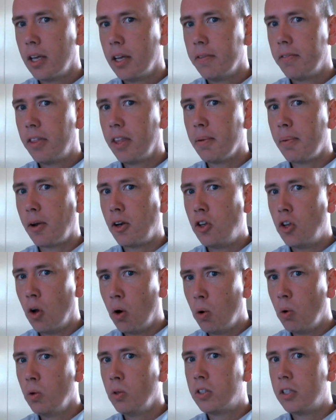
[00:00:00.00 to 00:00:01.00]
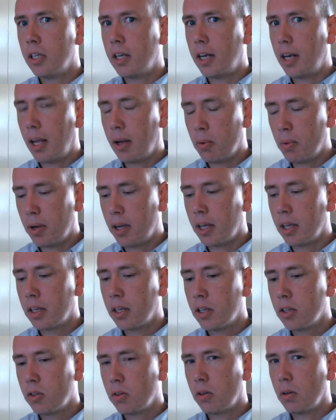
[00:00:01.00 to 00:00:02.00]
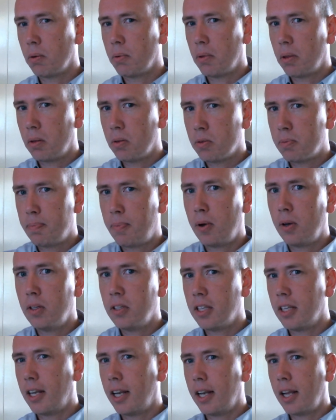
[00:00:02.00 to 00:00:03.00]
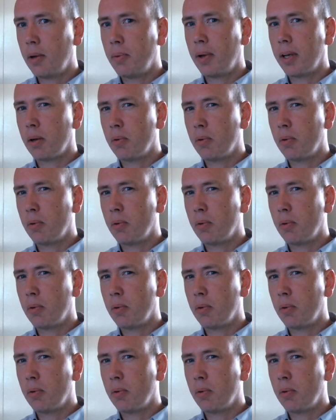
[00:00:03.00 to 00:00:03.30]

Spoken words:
If you think about nodes in a network, those points in the network,